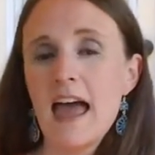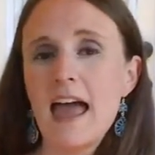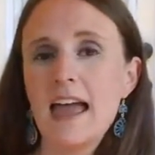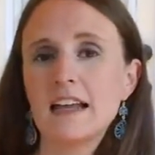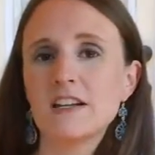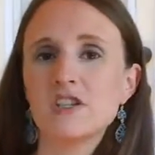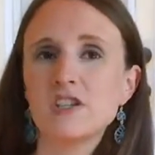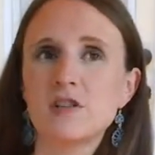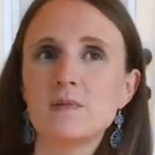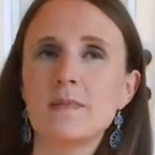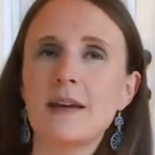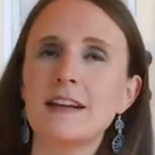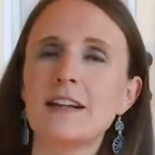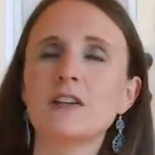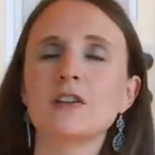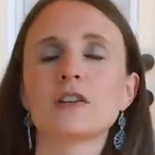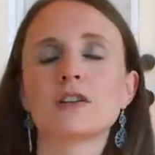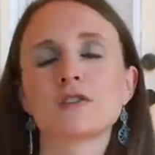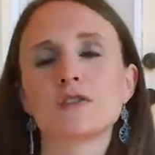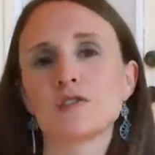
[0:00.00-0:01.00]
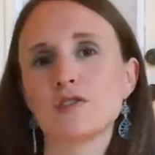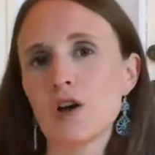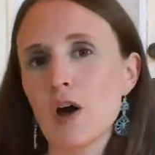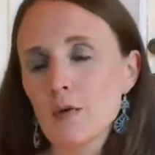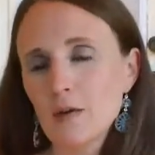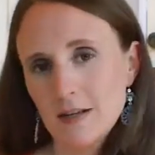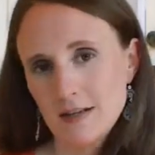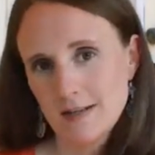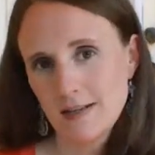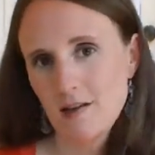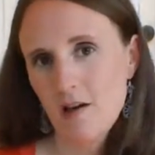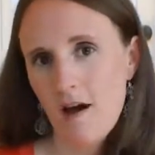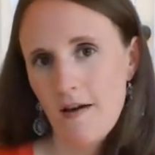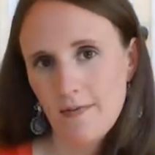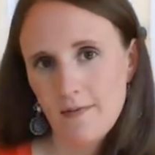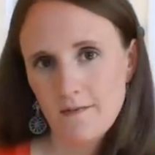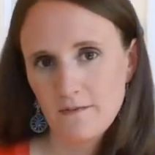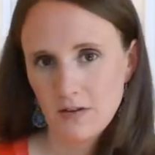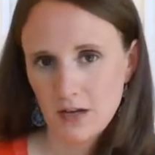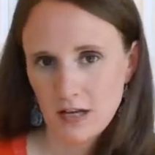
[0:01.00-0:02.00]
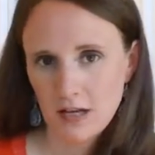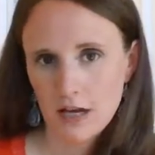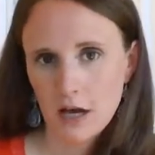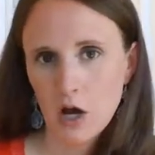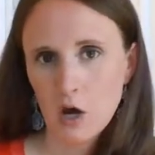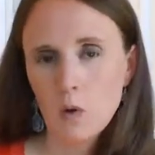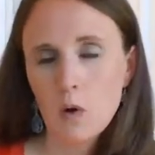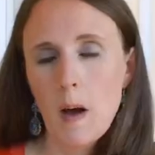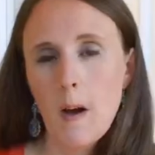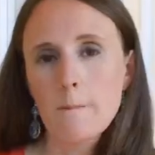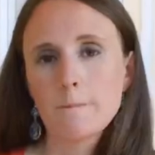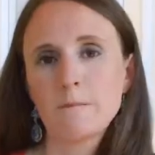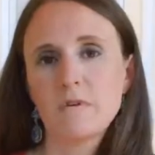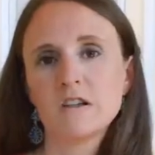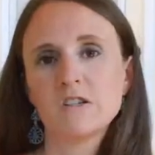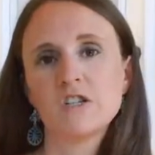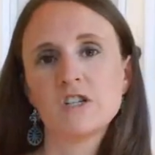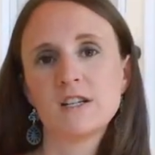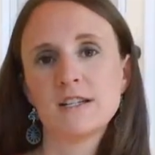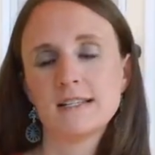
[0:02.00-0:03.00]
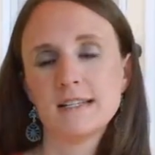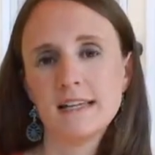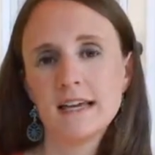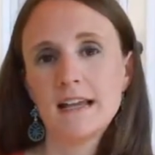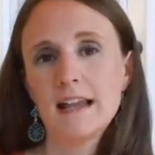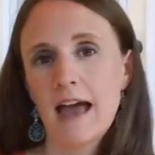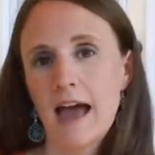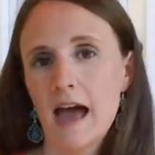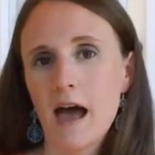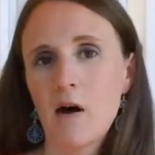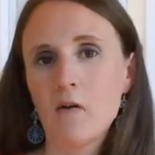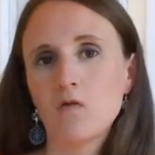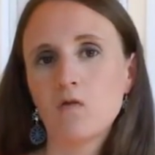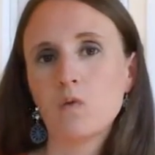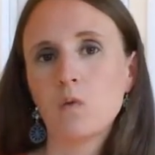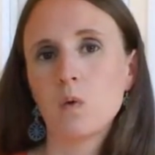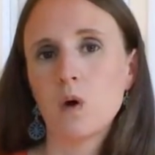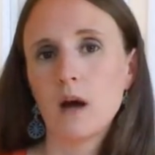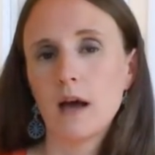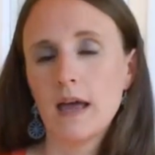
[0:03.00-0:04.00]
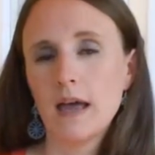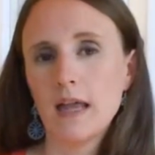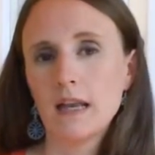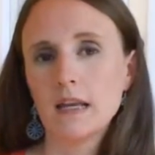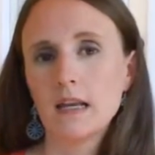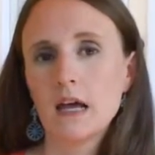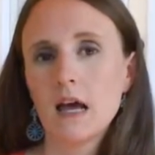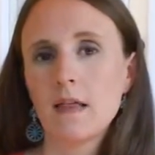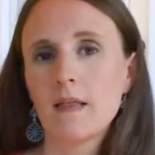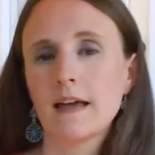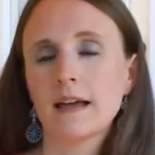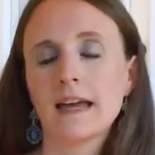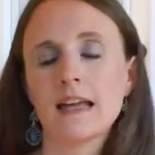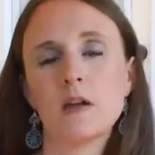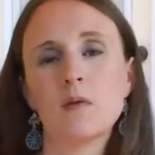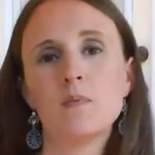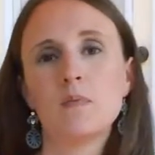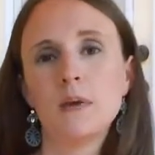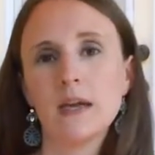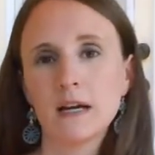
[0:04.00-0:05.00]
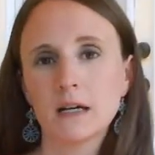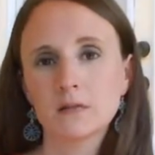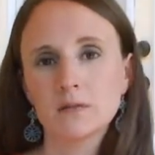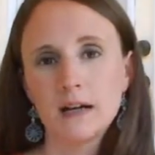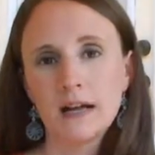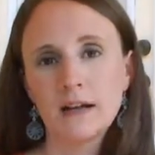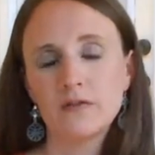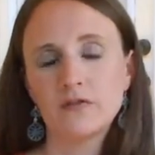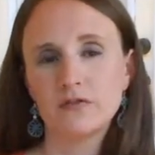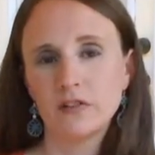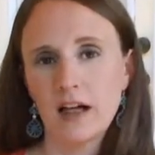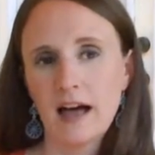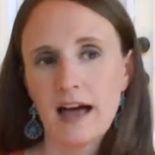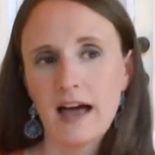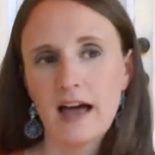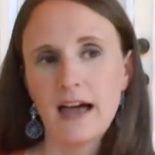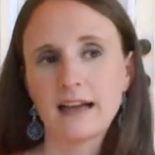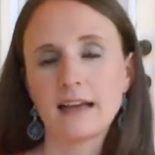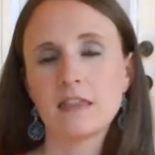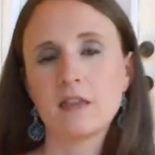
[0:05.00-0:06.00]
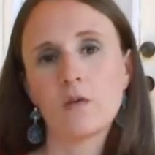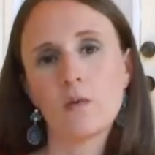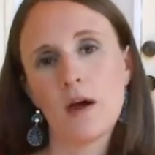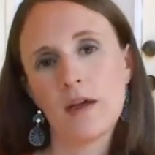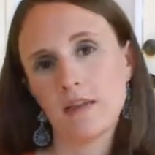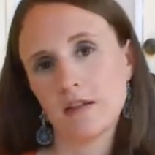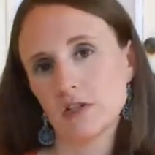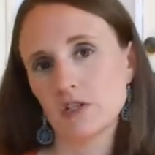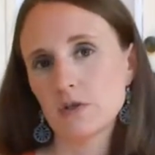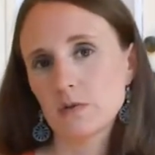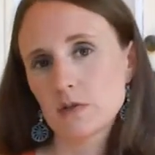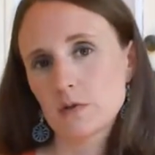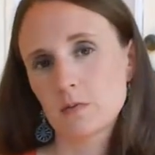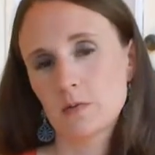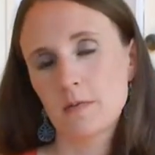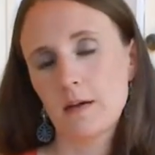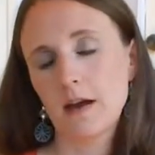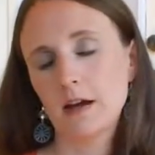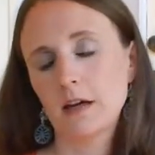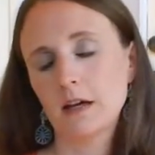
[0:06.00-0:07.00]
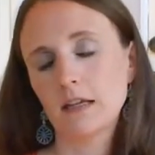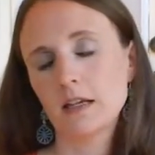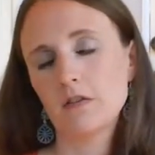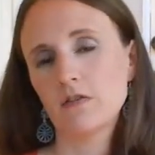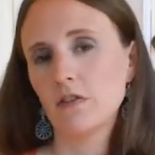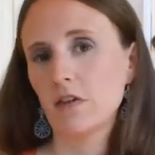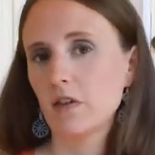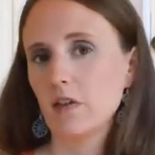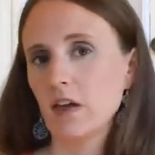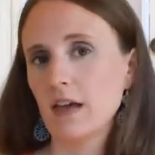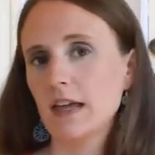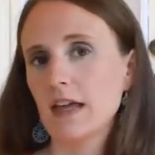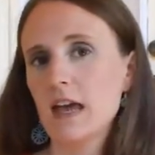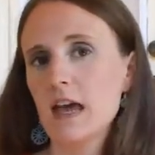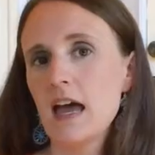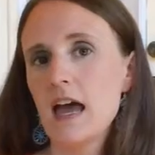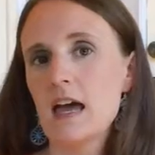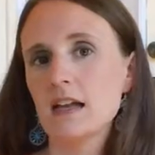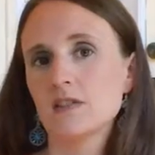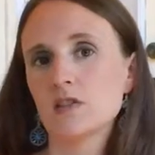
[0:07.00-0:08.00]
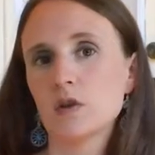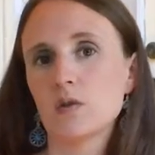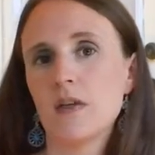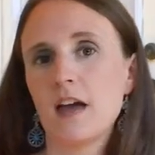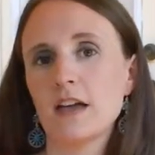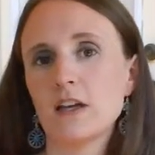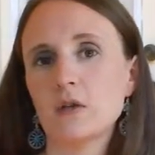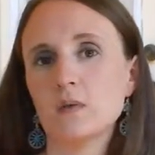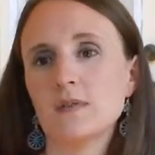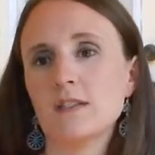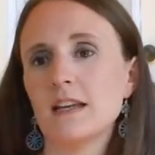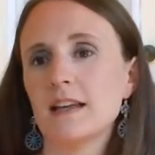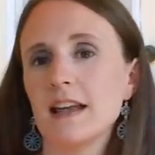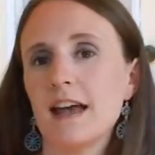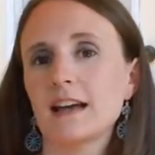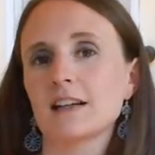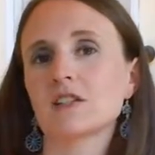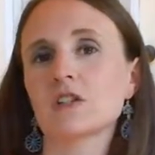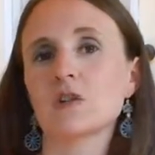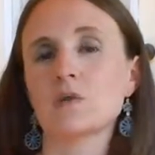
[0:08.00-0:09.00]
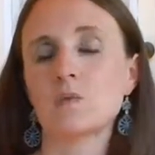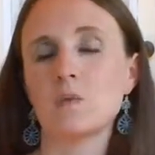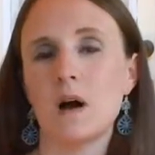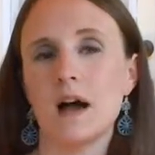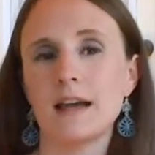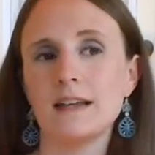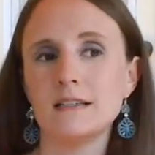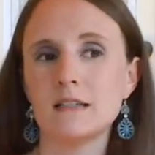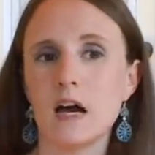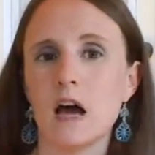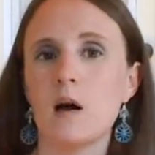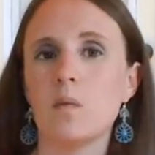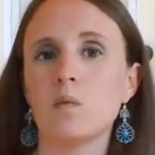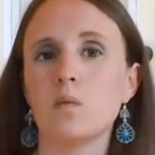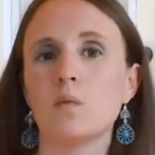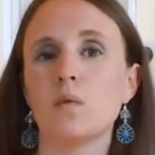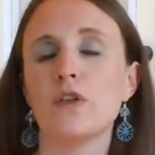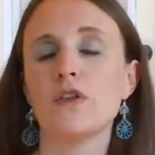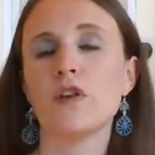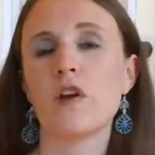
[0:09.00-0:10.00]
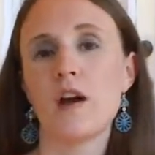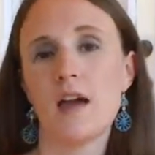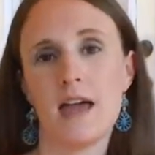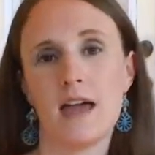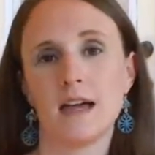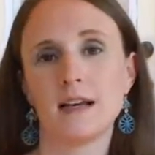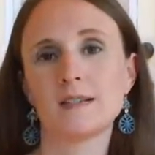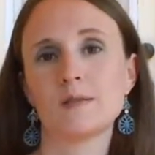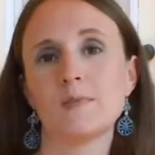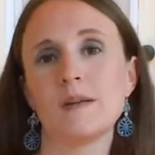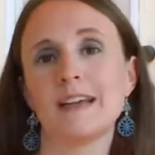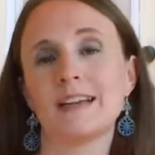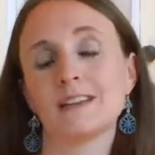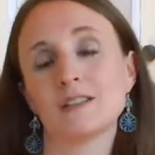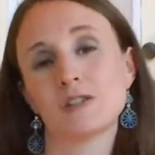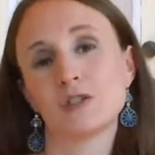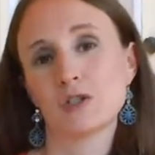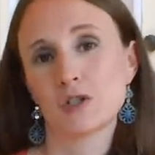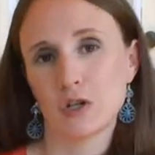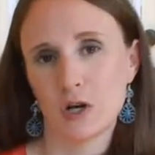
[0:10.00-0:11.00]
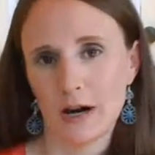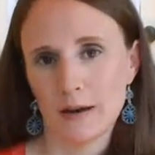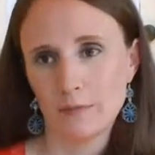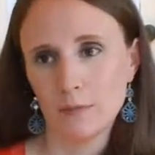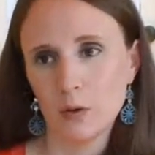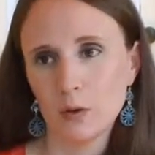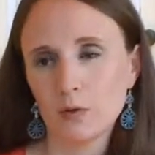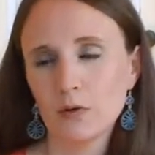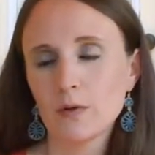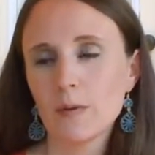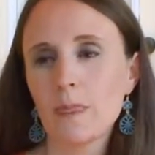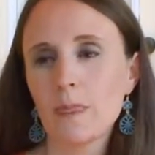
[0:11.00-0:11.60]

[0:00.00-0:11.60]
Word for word: And she made it look so easy on the video, but she did have one like kind of big red flag in the way that she was preparing the filling so that you didn't actually wind up with your eggs being scrambled.